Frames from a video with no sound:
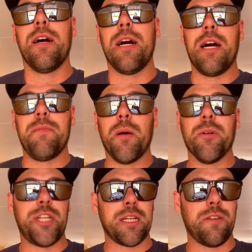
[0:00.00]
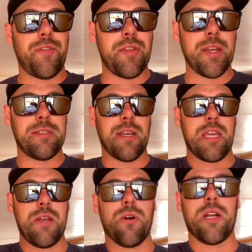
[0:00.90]
Double checked a few things that
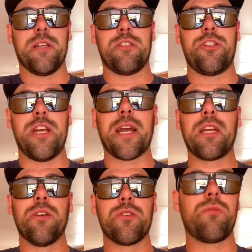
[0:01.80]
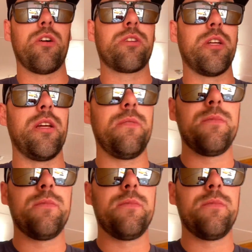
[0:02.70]
he wanted us to check, and those were all good.